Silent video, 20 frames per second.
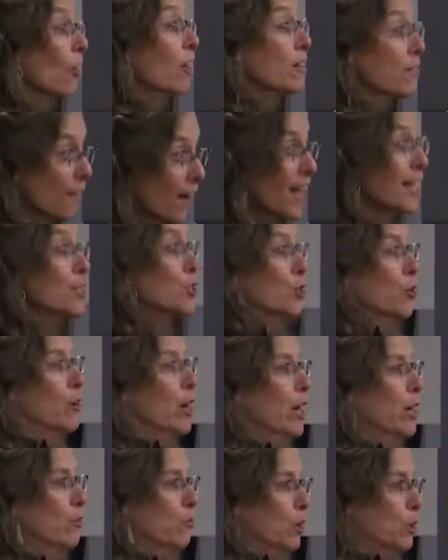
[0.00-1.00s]
our
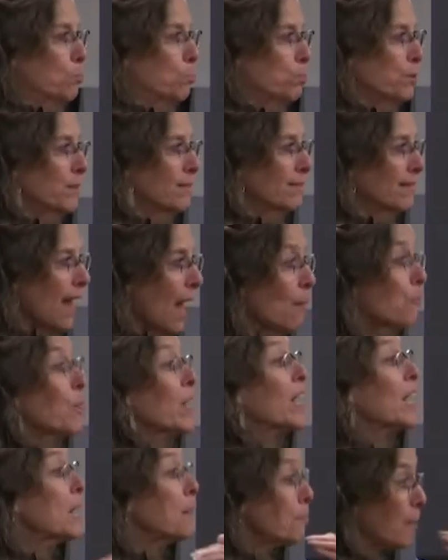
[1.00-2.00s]
advisory group, and
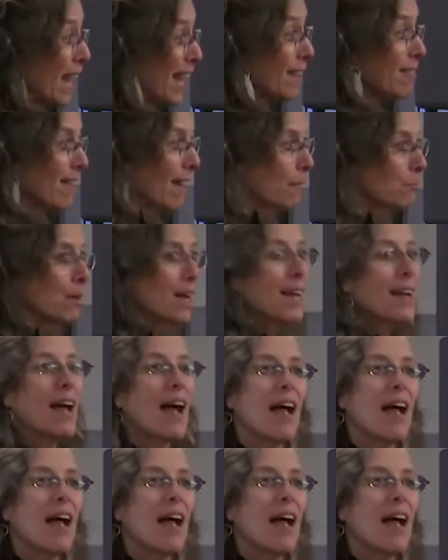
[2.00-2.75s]
we're going to pay them.